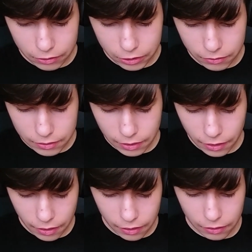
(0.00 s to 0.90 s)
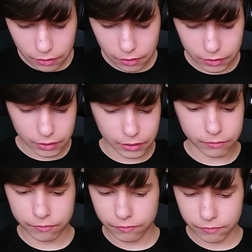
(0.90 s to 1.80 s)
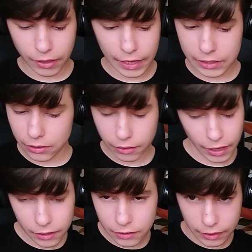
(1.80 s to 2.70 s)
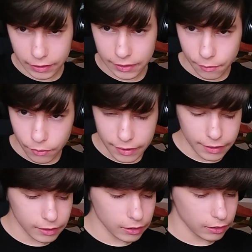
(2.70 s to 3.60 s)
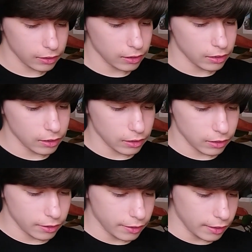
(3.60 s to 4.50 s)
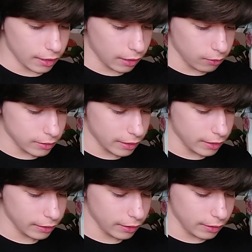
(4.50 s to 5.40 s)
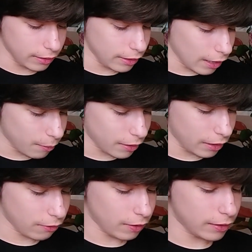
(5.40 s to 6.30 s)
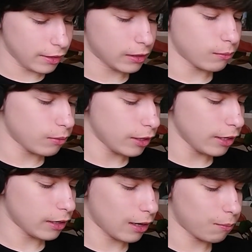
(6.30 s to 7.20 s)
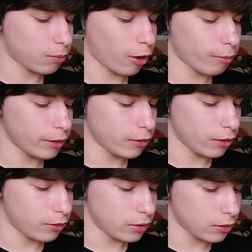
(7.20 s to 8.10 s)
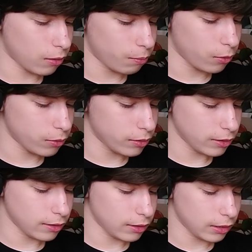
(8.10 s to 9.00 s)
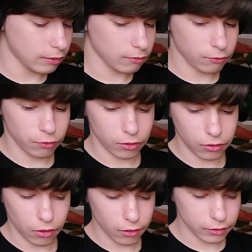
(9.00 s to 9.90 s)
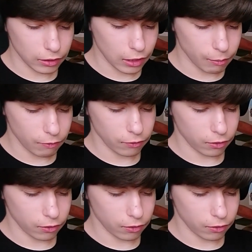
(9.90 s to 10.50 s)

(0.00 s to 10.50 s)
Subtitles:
she was like, look, it's okay to take a break. And I was like, yeah, but if I take a break, I'm probably going to stop posting for a long time, if